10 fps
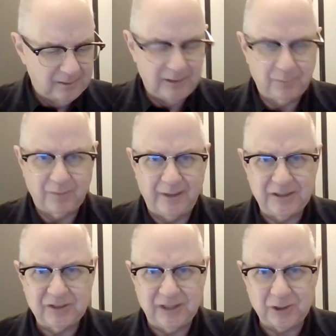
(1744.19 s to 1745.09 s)
in preventing
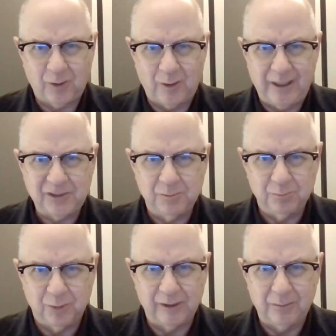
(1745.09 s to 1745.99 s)
sexual harassment,
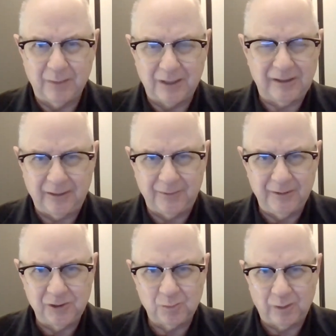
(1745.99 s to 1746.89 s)
bullying, and mental health
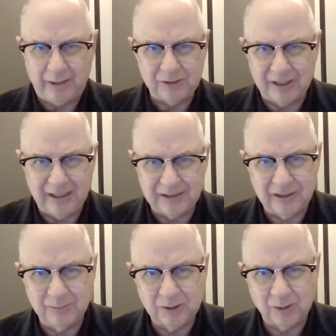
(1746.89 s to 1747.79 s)
issues when I was at Kansas
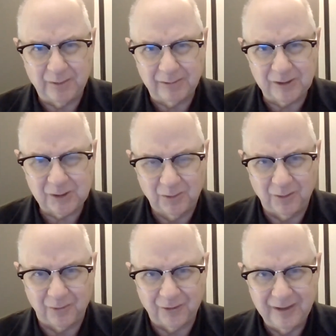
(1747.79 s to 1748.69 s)
City, Missouri Public
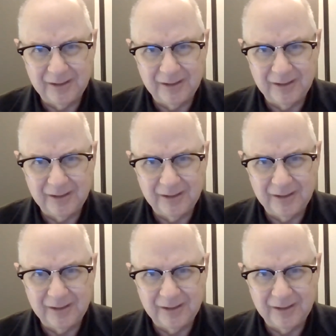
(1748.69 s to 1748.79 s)
Schools.